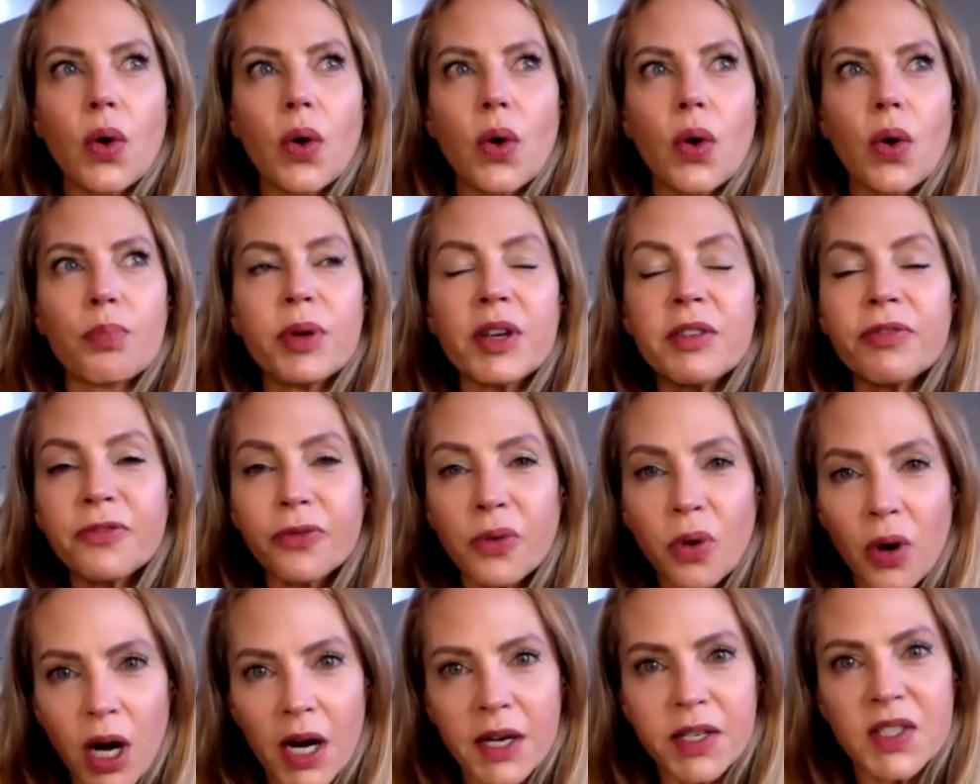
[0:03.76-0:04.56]

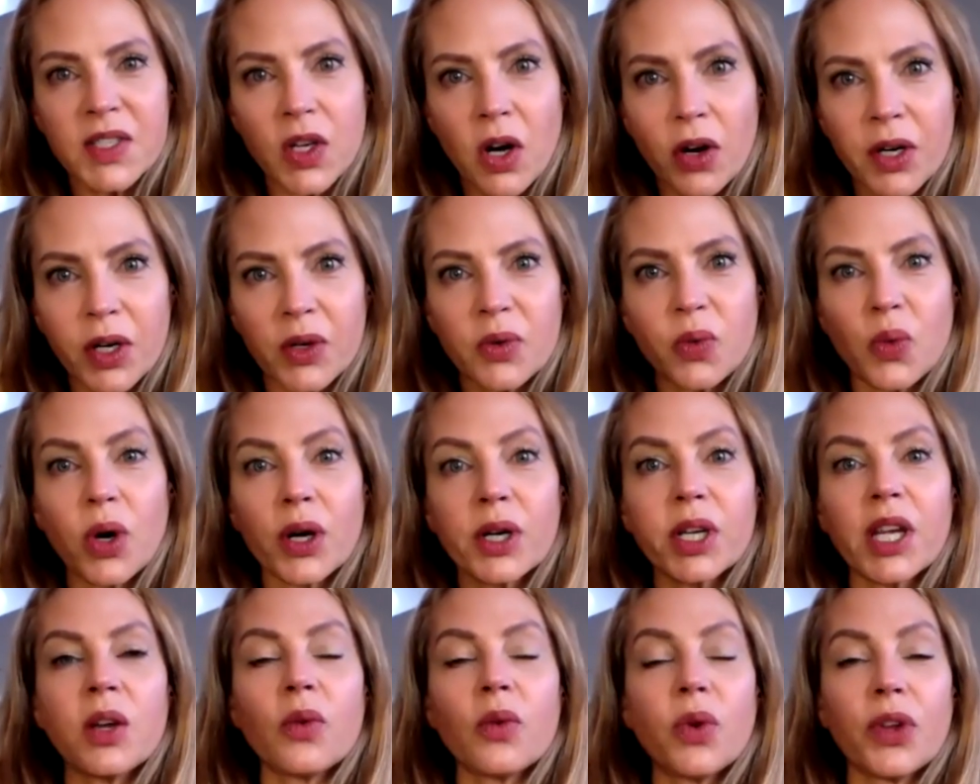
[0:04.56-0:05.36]
Before I started
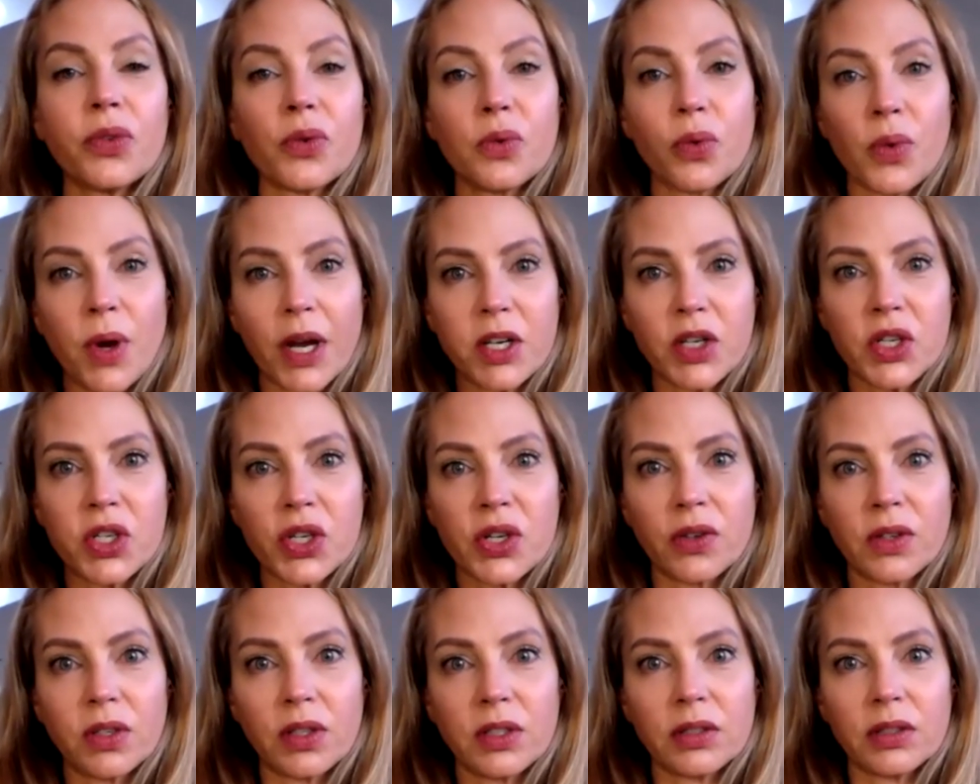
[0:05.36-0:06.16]
working with
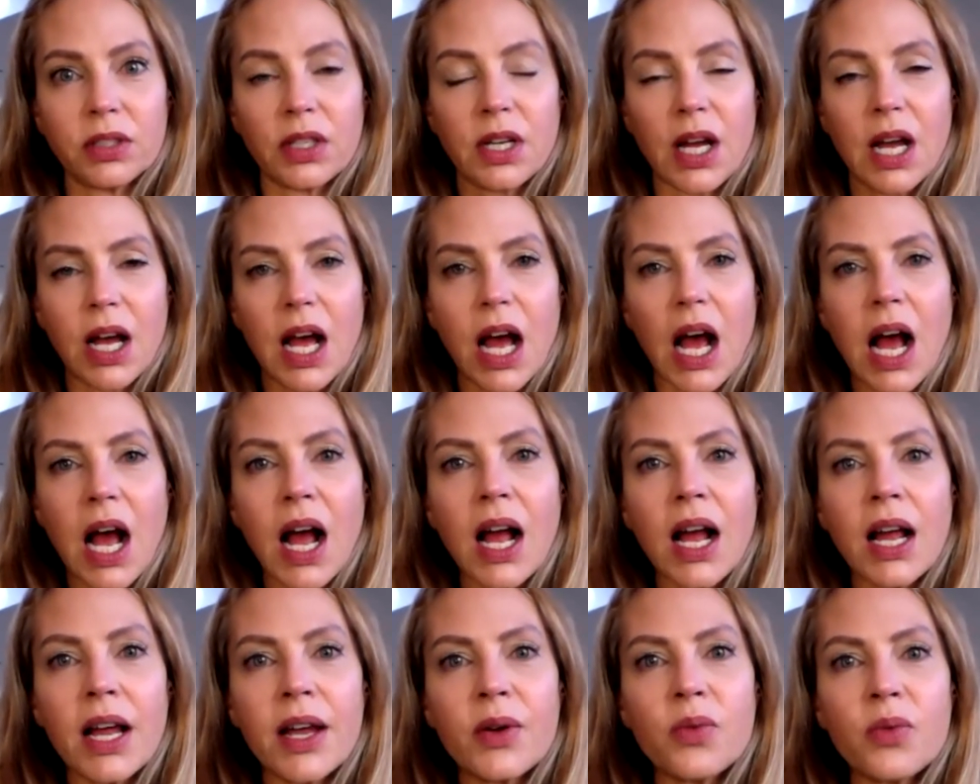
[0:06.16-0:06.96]
Rachel,
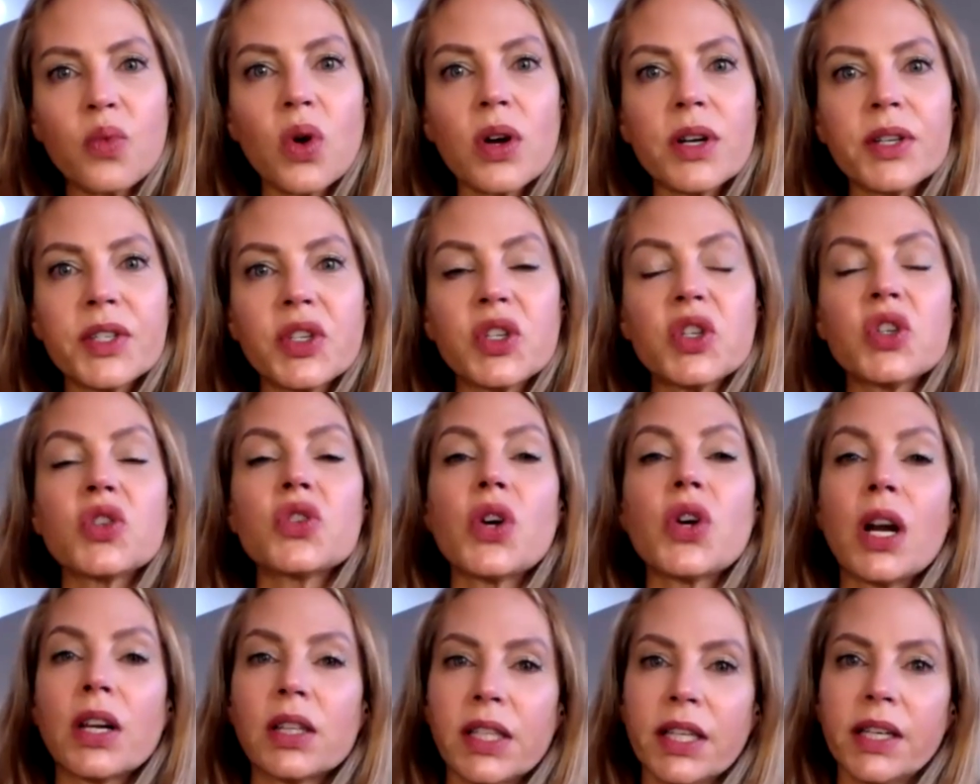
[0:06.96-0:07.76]
I was
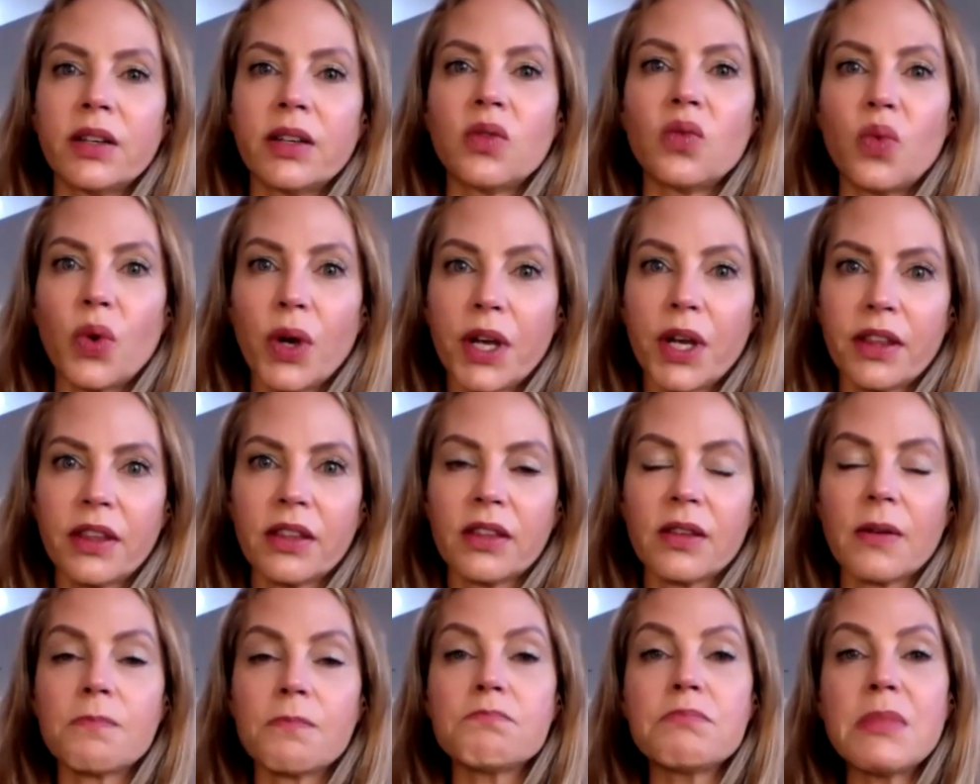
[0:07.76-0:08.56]
struggling with
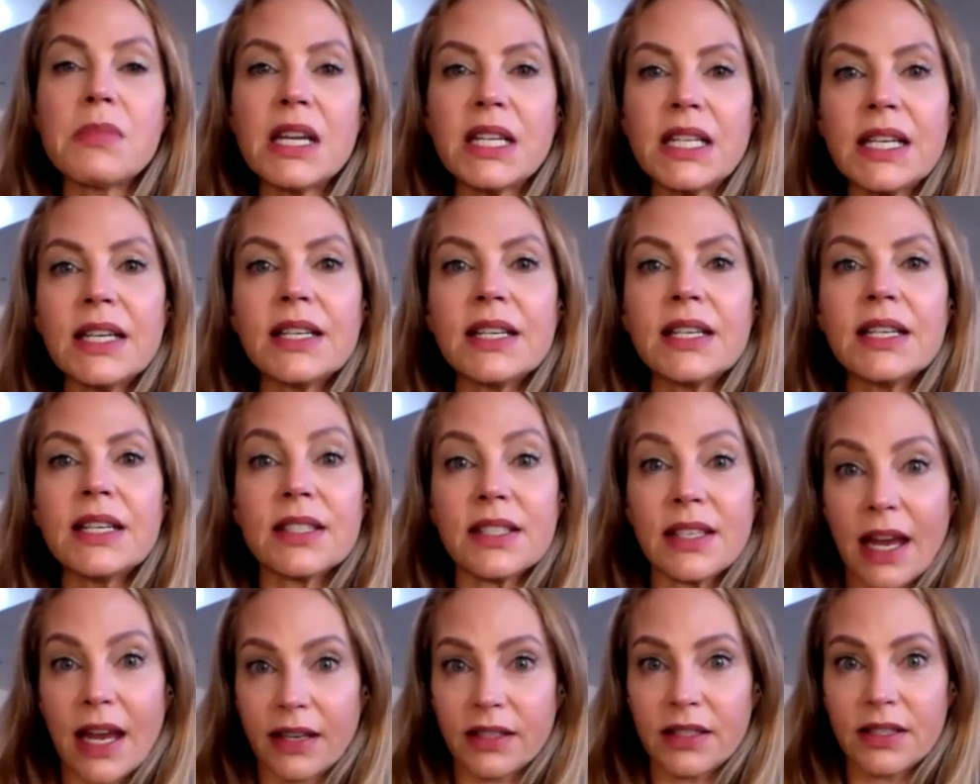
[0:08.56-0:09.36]
making
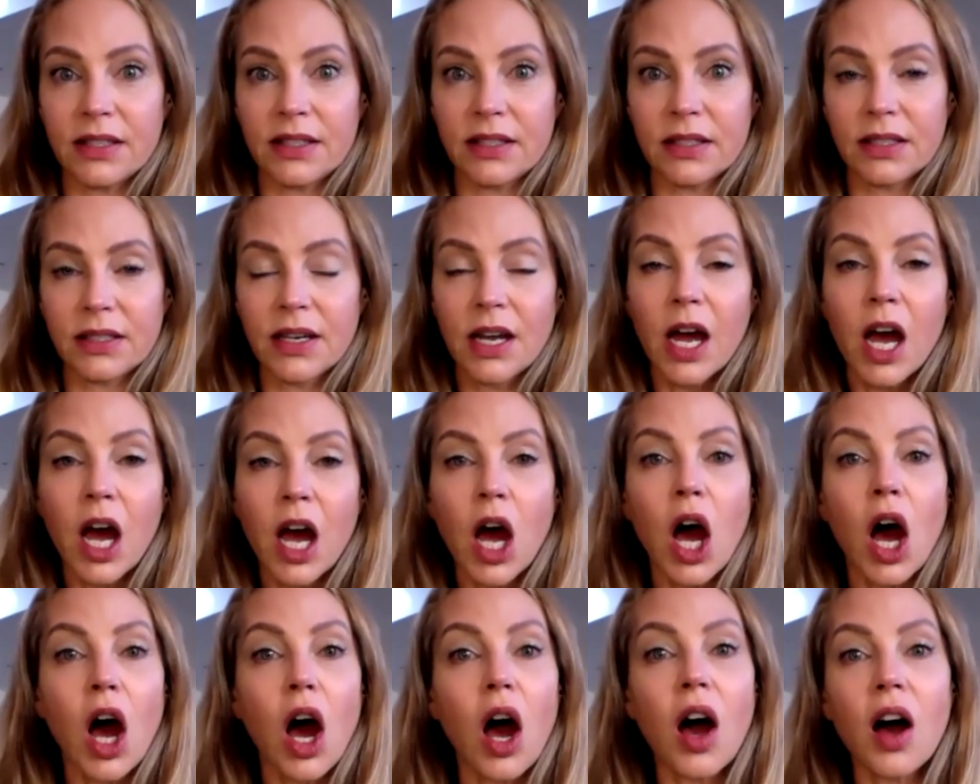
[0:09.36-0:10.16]
sense
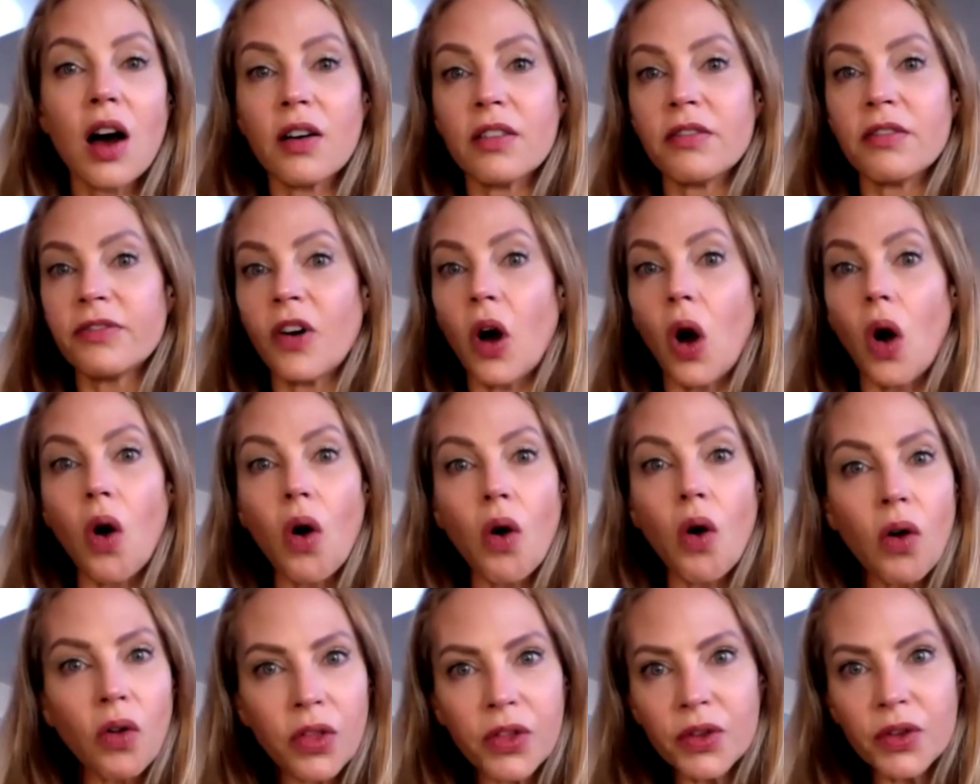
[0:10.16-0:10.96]
of
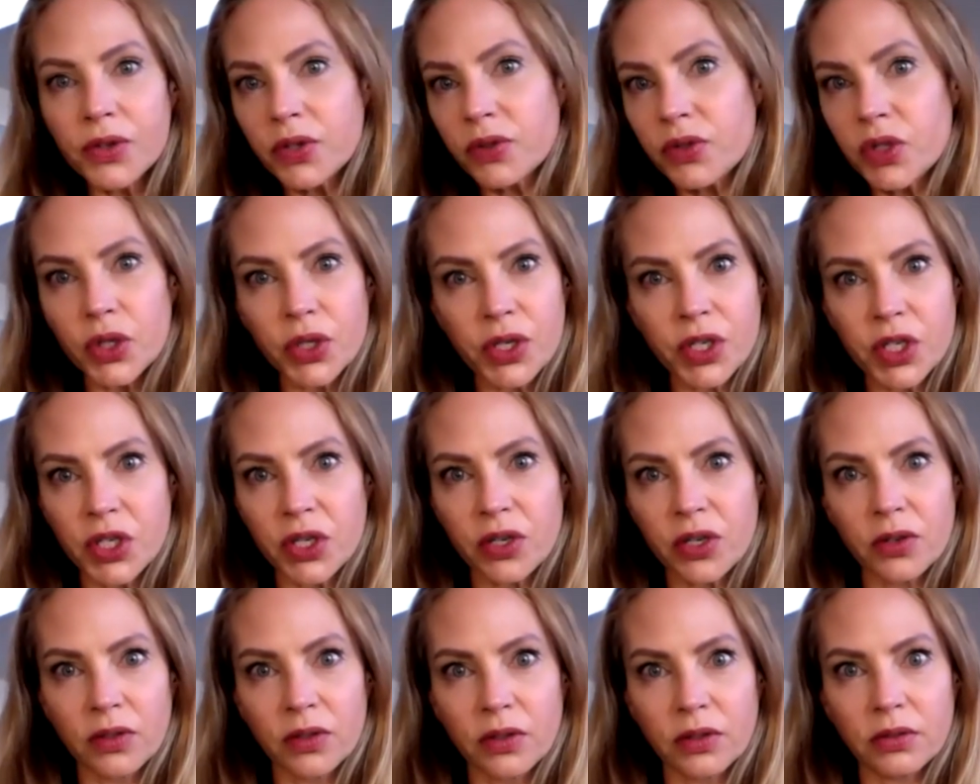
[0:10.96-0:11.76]
all the
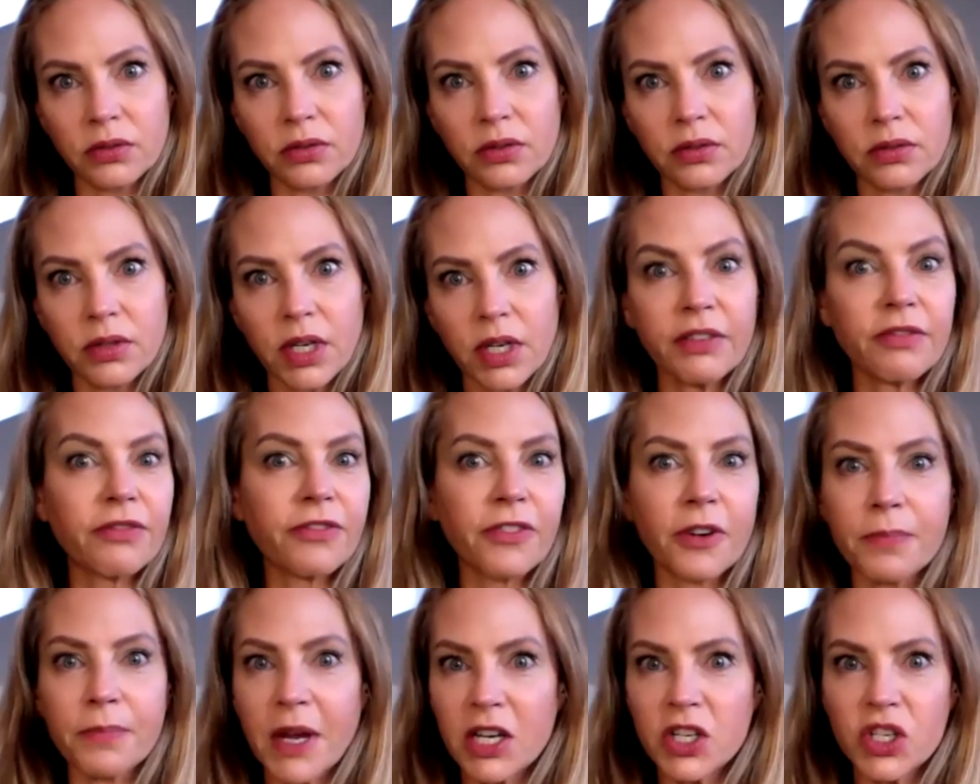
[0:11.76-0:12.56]
nutritional
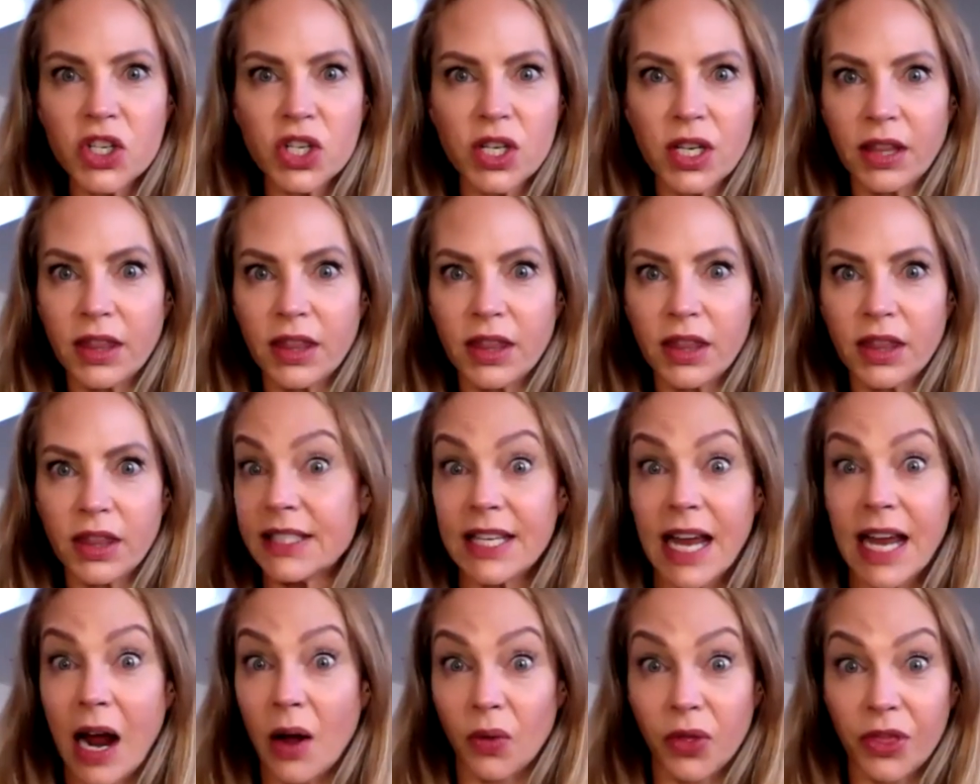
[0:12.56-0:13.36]
information that's
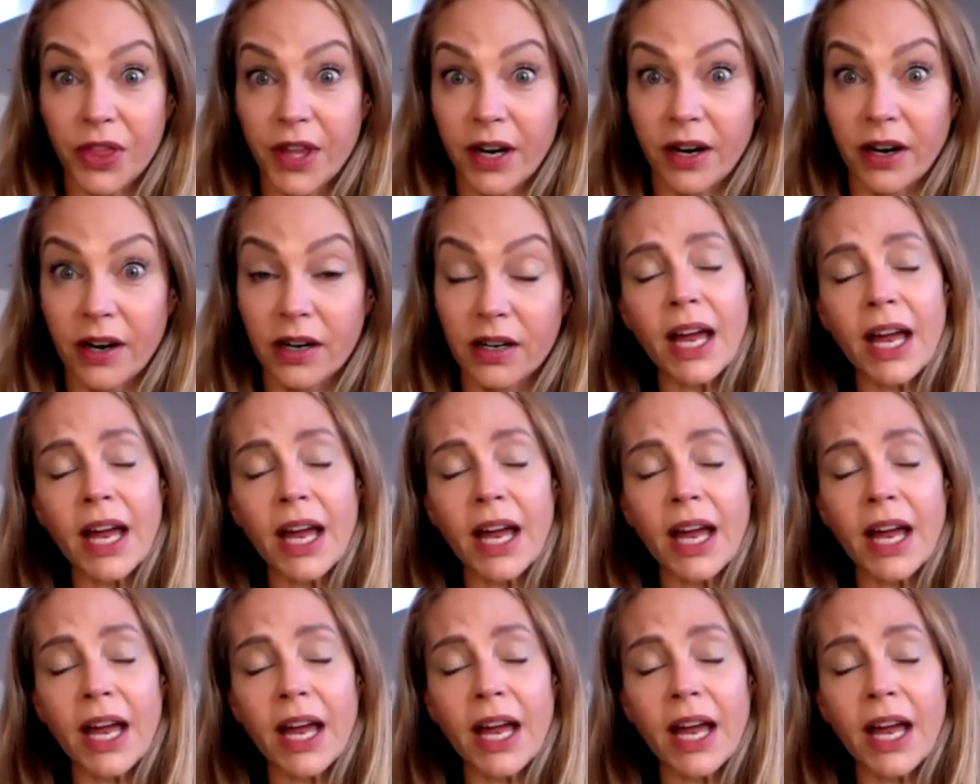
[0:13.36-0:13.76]
out there.